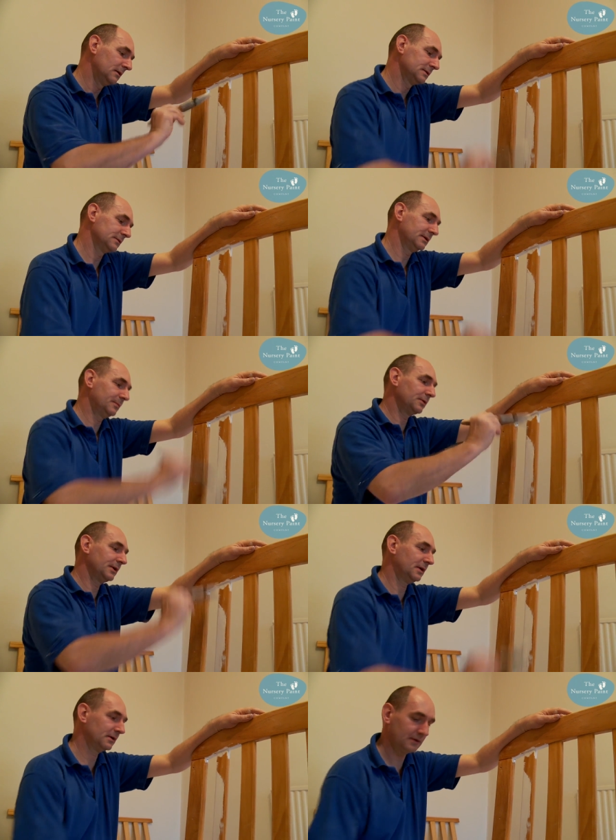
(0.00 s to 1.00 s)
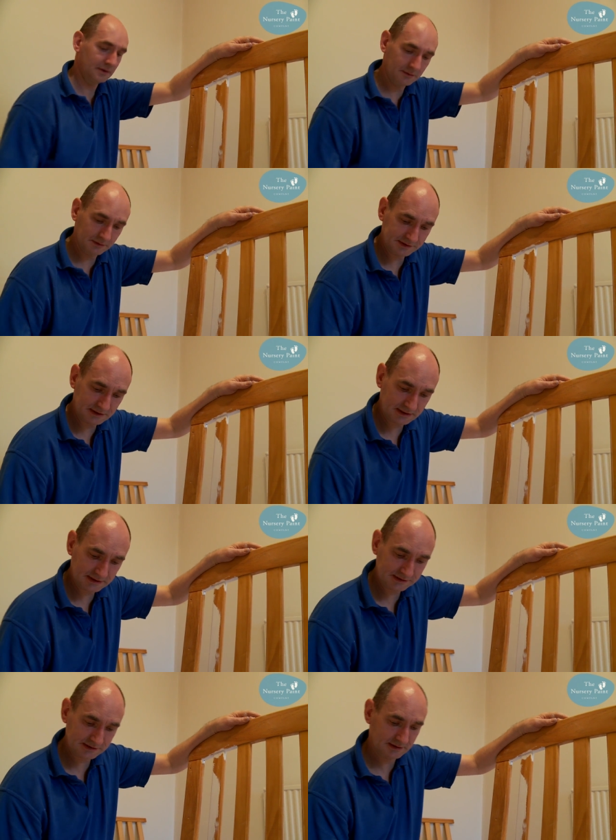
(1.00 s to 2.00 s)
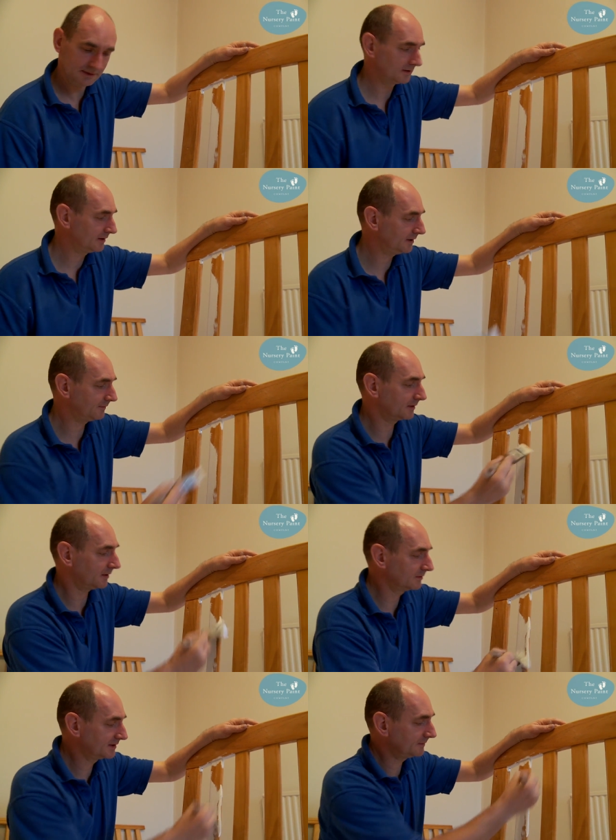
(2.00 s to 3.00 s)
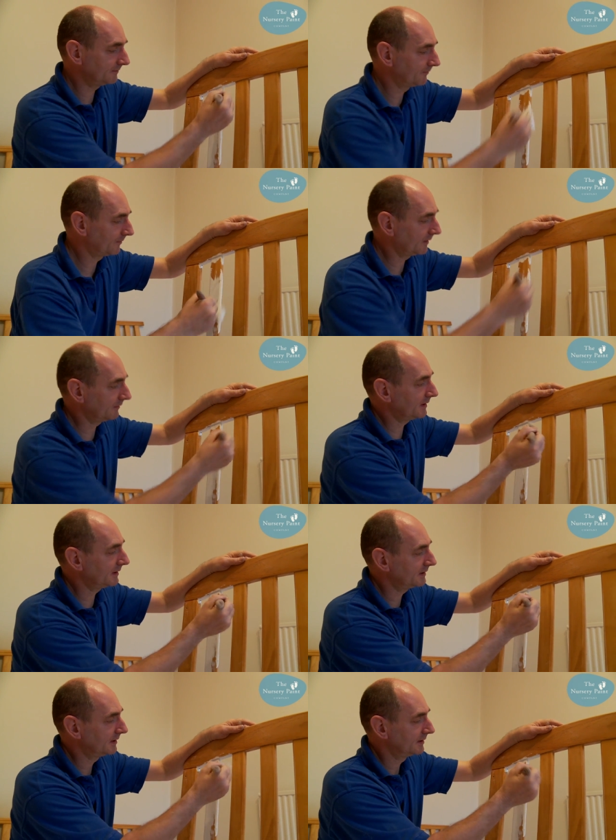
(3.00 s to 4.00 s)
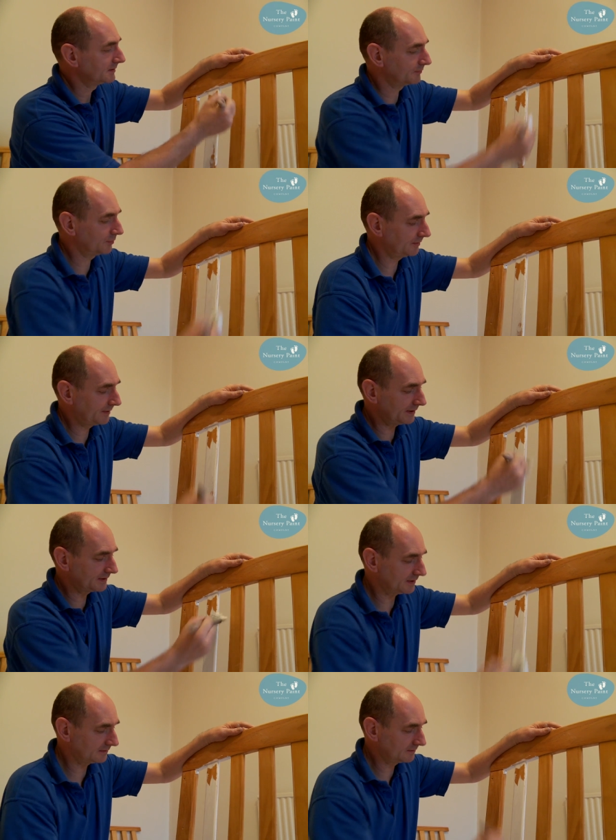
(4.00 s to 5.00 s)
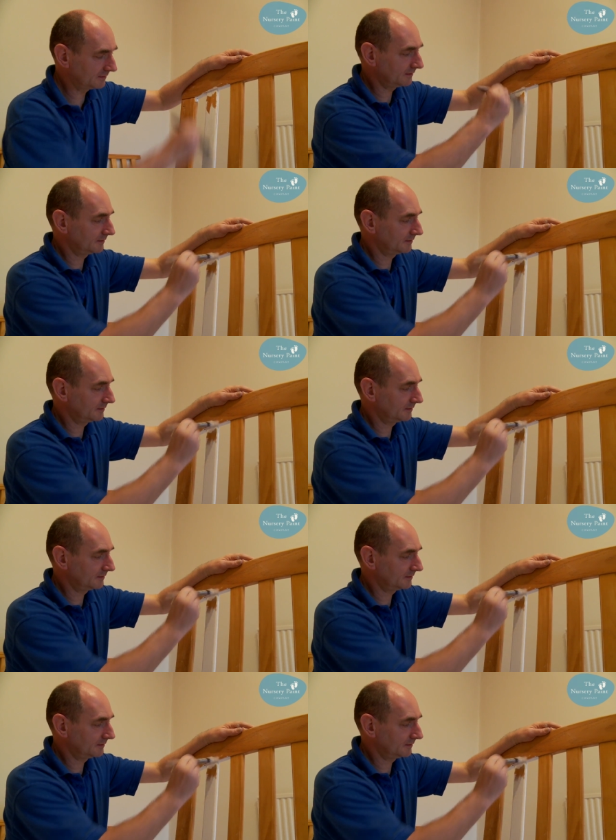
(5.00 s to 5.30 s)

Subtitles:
So when you're putting it on, you want a nice even coating, okay? So put your paint on.